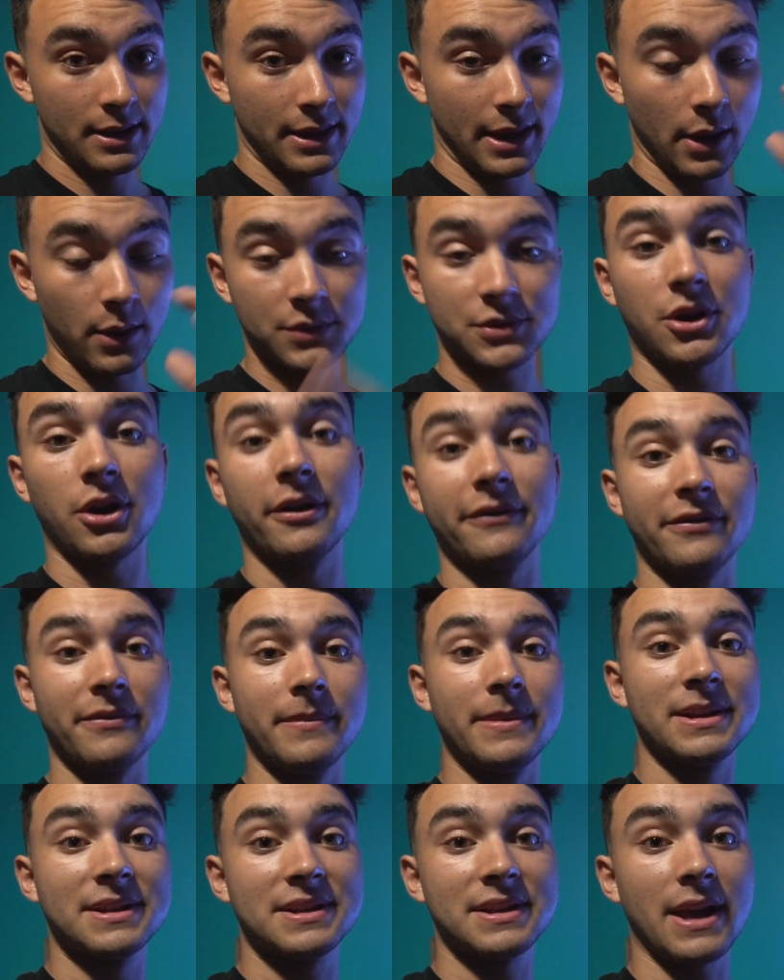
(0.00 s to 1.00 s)
That was hard for
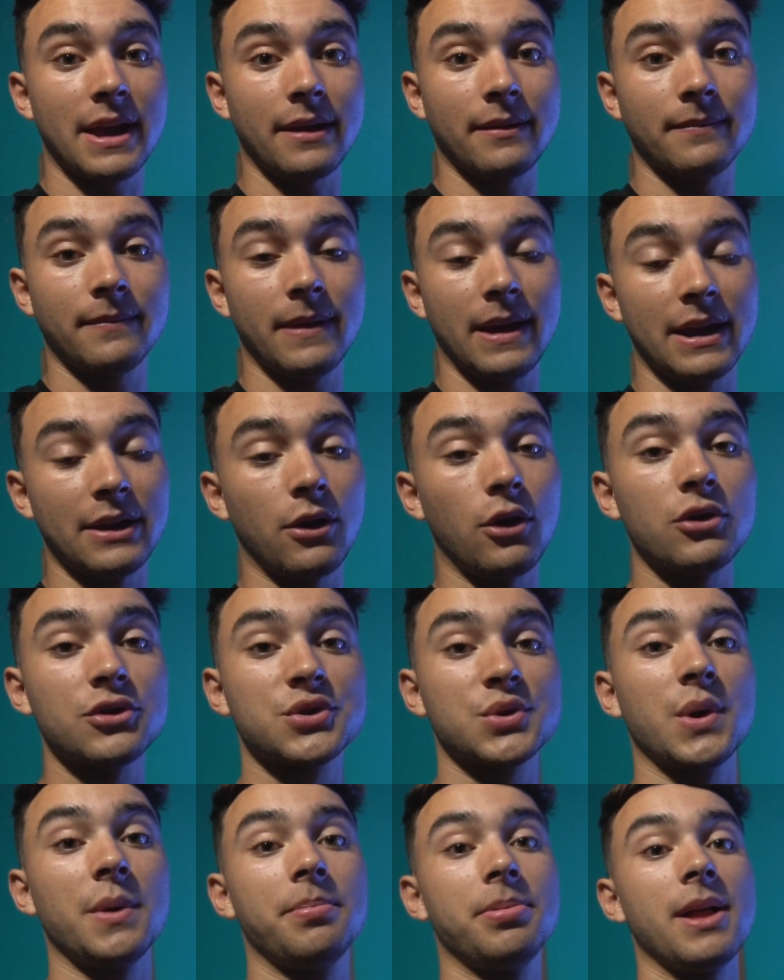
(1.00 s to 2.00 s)
me to say. And
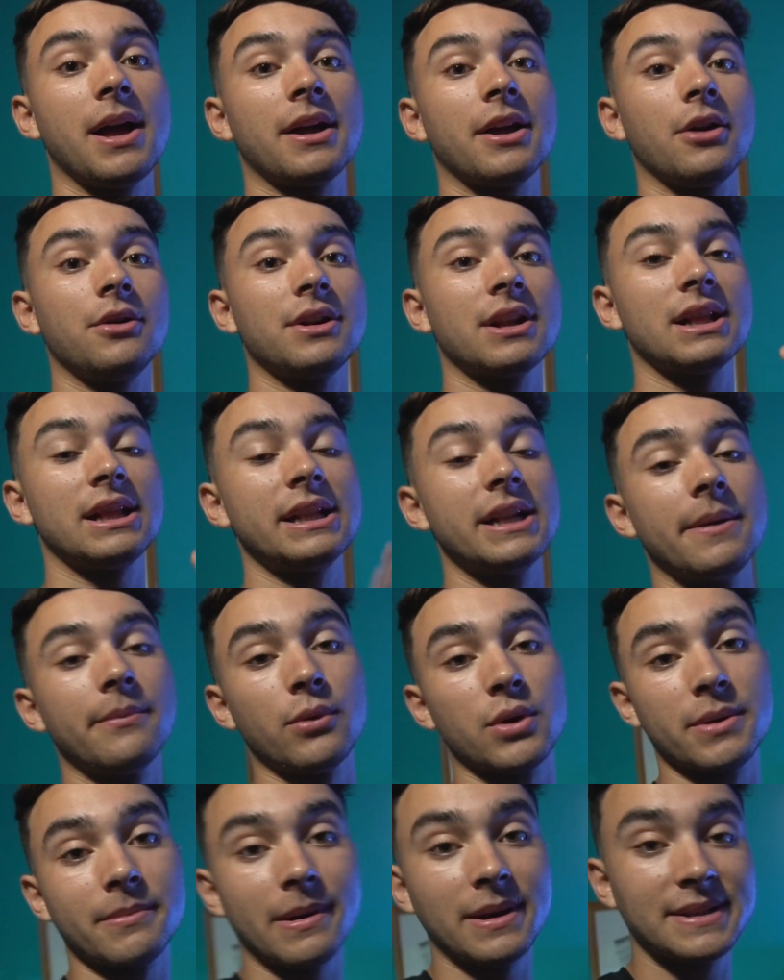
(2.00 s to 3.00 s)
also a Pleco to clean up
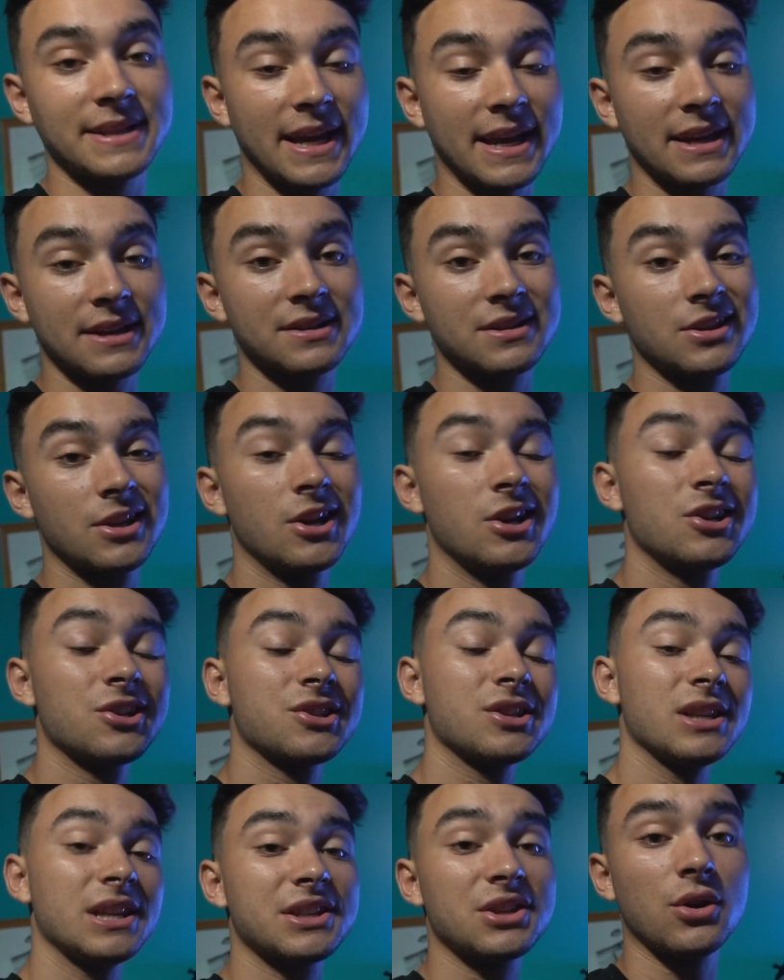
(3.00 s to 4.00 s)
one of my tanks.
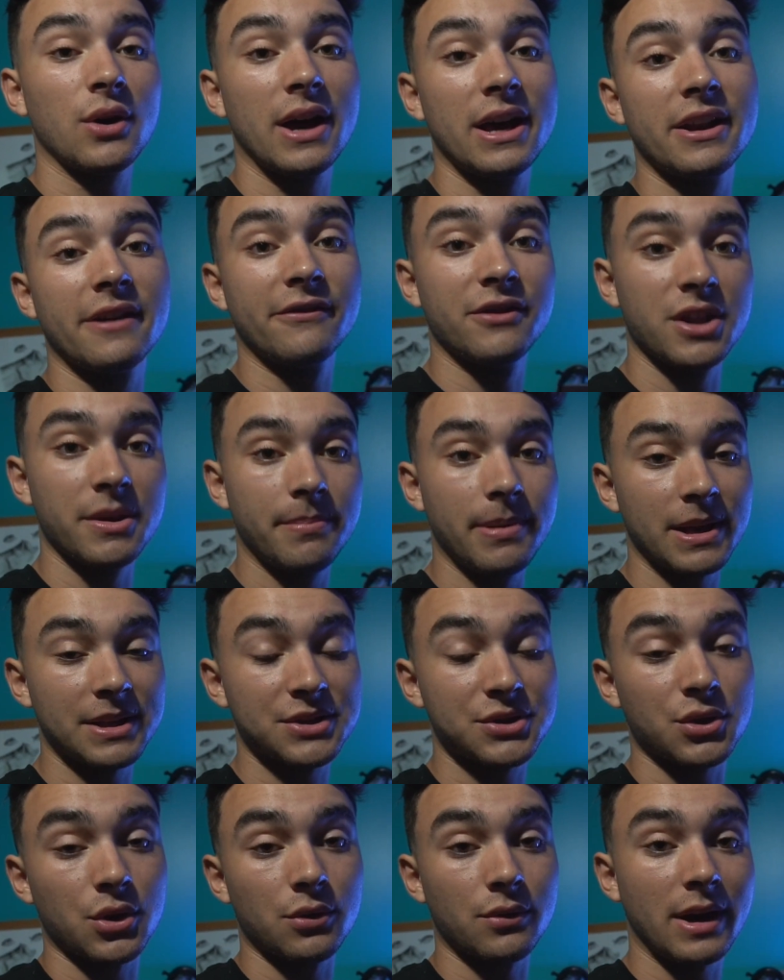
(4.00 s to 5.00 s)
So let's go head over to the pet
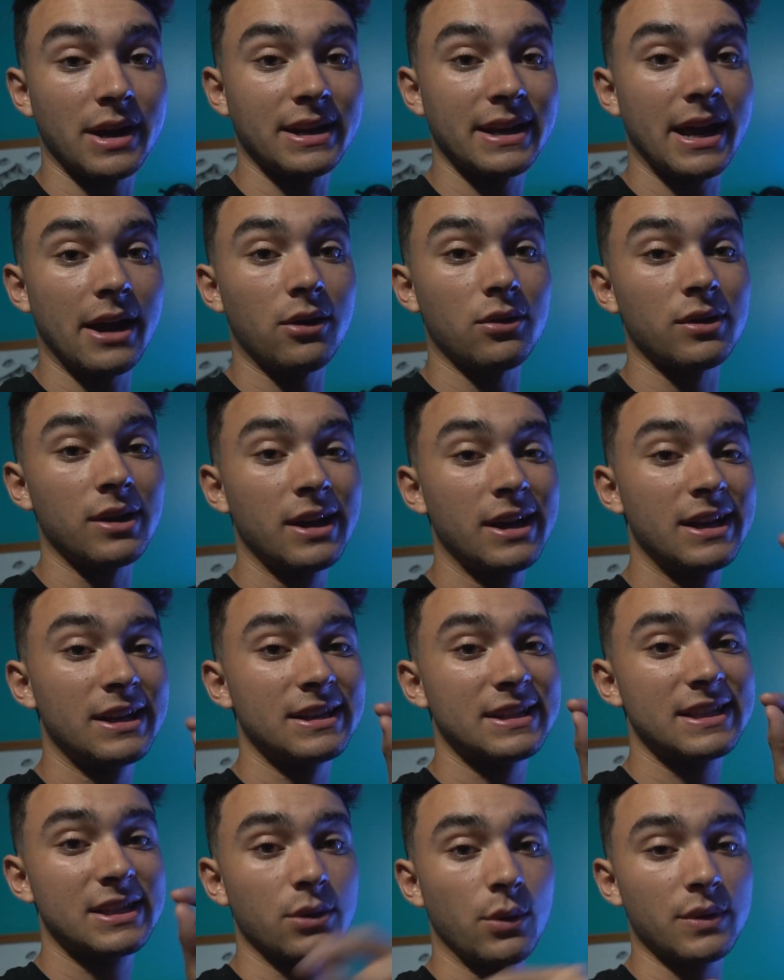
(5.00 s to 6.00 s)
store right now,
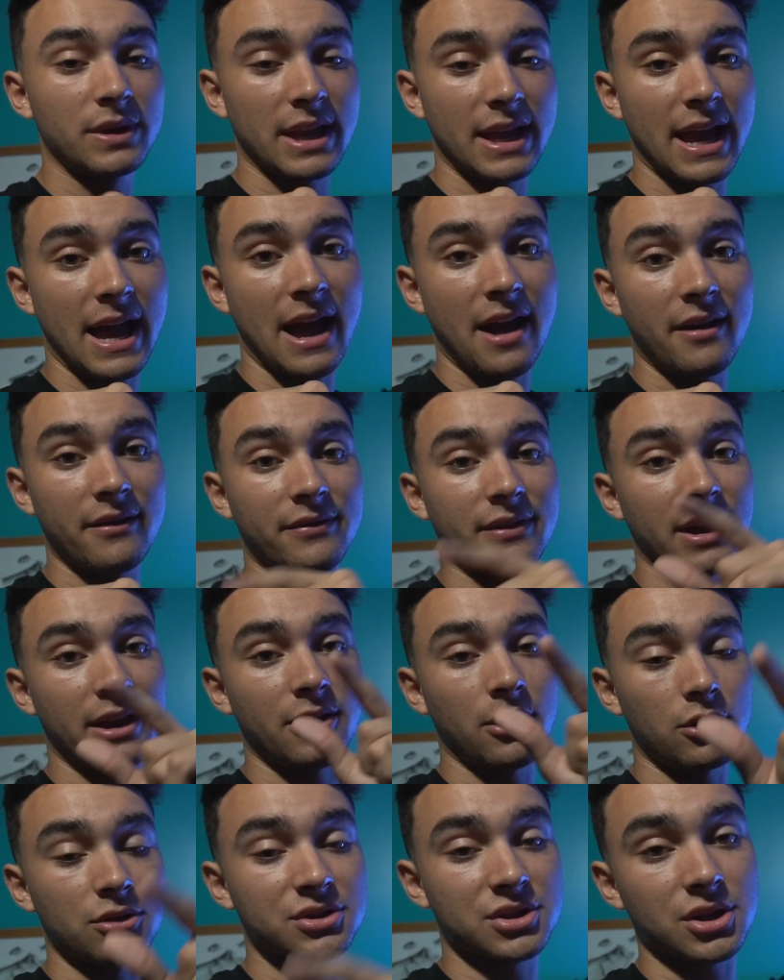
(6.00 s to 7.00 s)
see what they have,
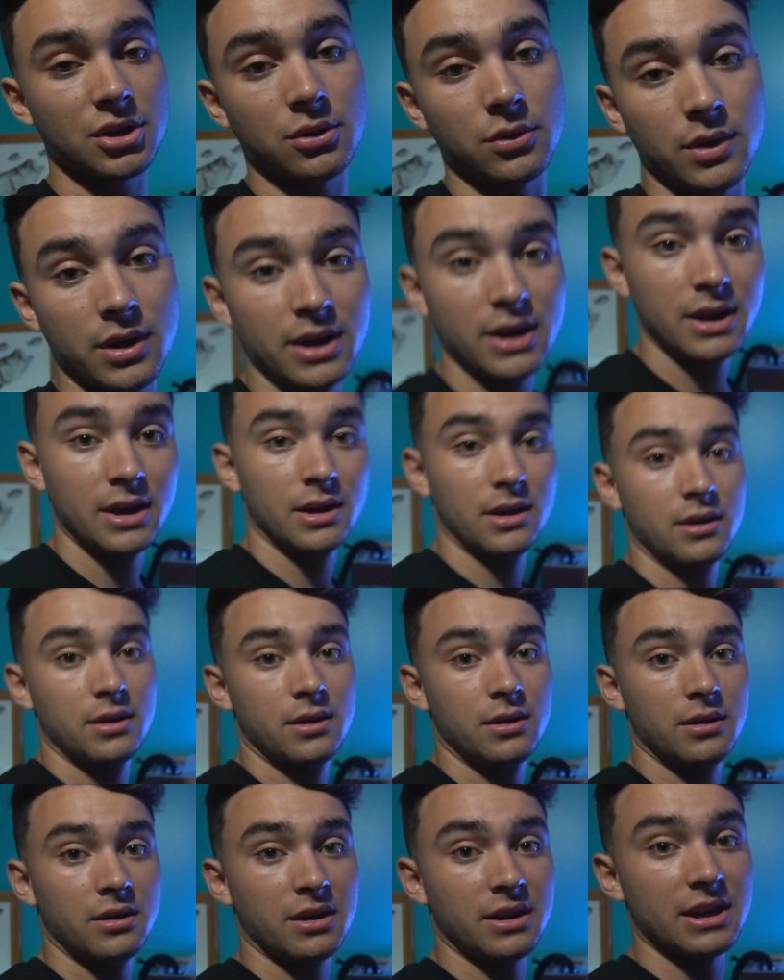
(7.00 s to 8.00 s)
and also
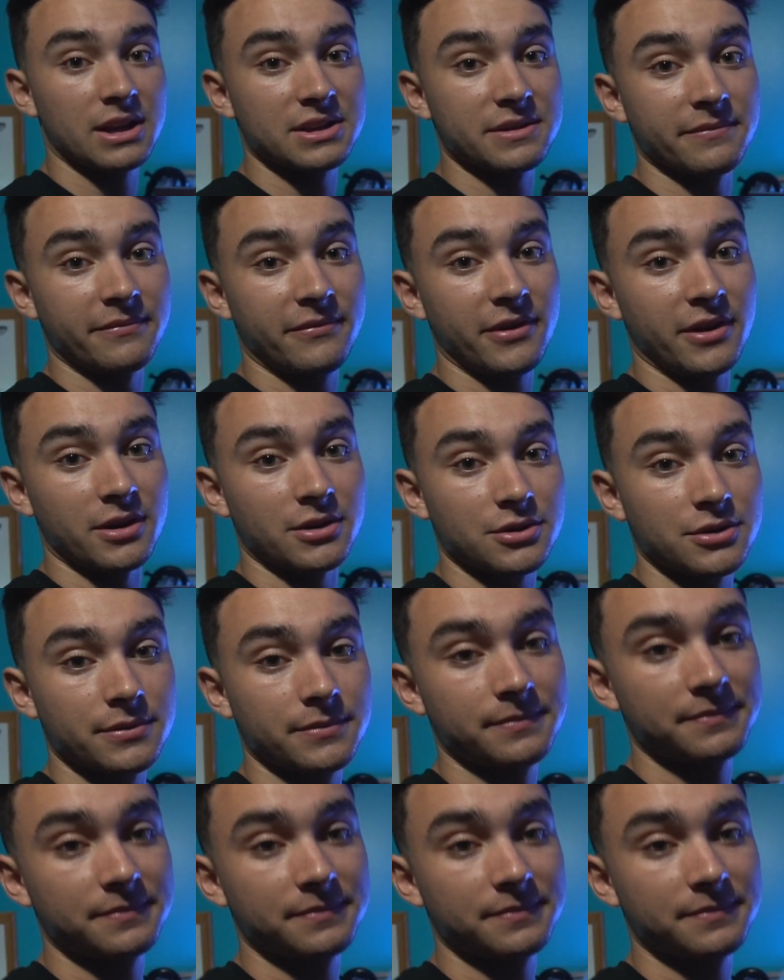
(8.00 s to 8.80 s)
get some fish.